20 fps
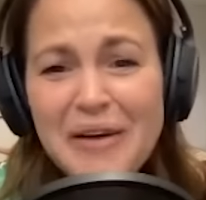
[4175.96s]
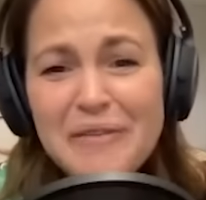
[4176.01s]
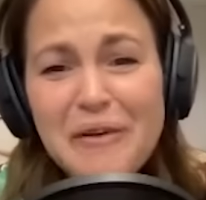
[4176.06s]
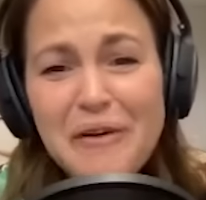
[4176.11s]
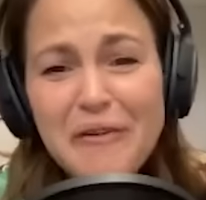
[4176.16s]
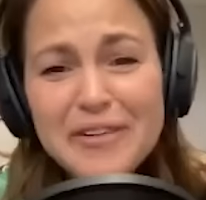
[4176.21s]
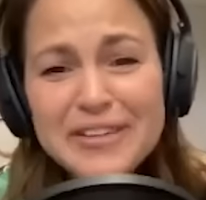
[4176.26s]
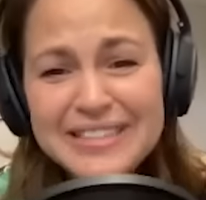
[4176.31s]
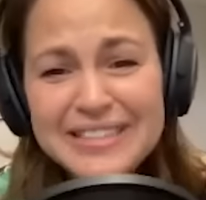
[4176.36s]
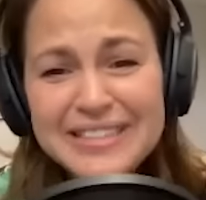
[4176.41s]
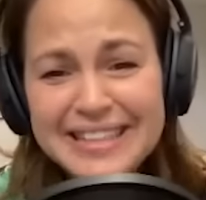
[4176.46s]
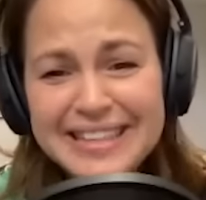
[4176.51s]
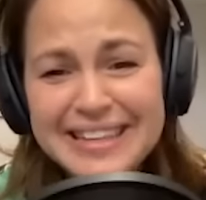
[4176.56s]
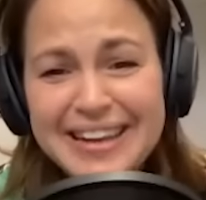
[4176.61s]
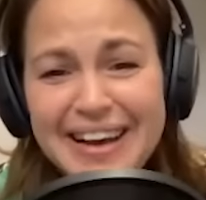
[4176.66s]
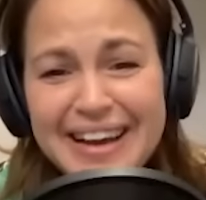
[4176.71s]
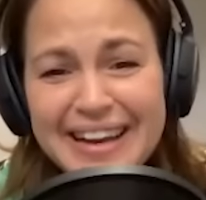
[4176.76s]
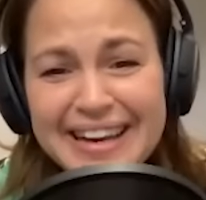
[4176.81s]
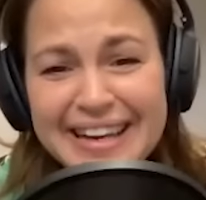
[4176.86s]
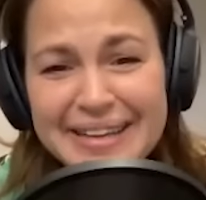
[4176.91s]
and what was
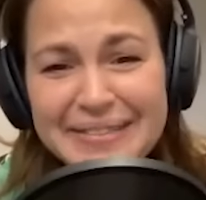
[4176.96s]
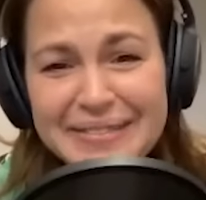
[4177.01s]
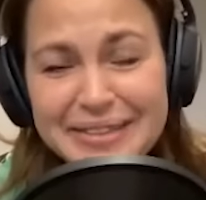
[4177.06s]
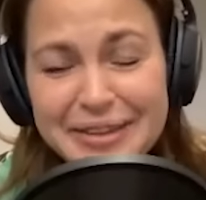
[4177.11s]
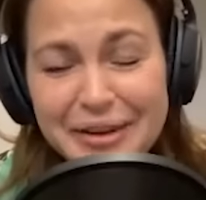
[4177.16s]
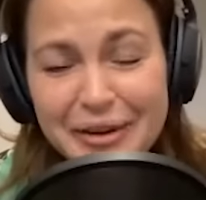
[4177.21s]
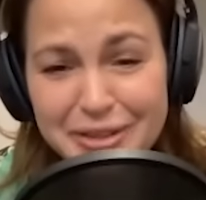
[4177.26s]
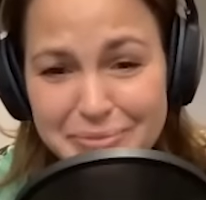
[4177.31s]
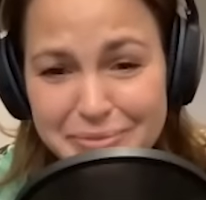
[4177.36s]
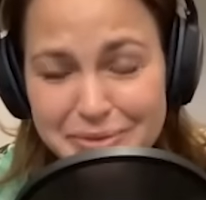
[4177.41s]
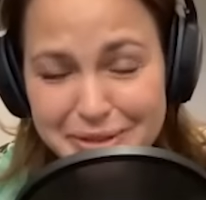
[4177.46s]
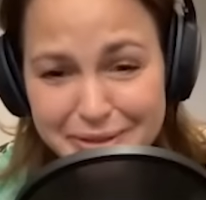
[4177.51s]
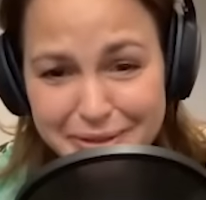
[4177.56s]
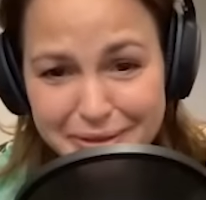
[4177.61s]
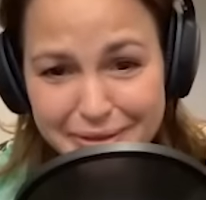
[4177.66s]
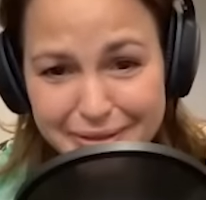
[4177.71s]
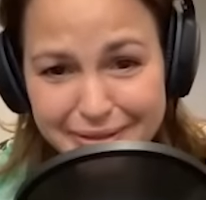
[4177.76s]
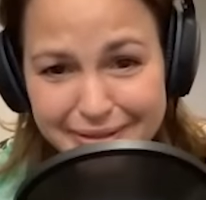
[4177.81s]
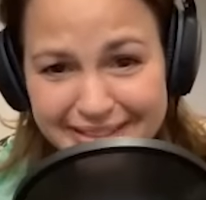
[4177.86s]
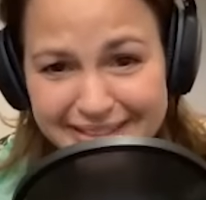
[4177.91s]
it like leaving the
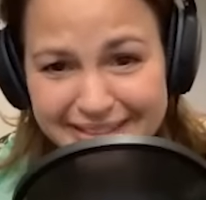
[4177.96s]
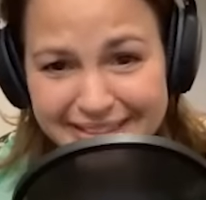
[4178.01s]
hospital?